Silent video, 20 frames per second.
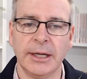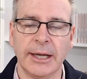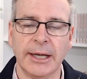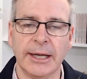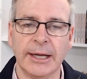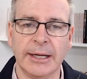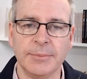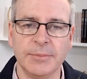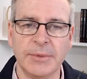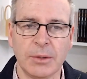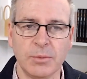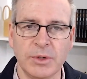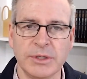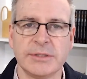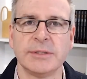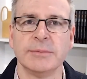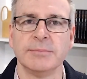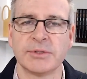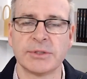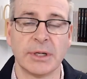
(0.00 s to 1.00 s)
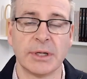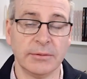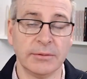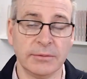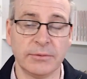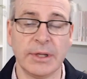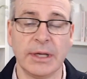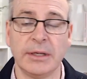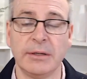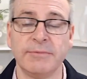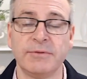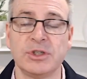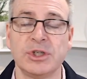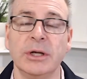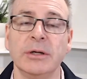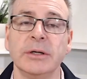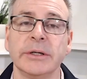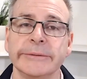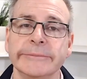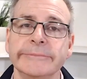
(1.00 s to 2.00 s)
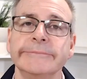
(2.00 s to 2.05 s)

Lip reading: that wisdom. So thank you for sharing.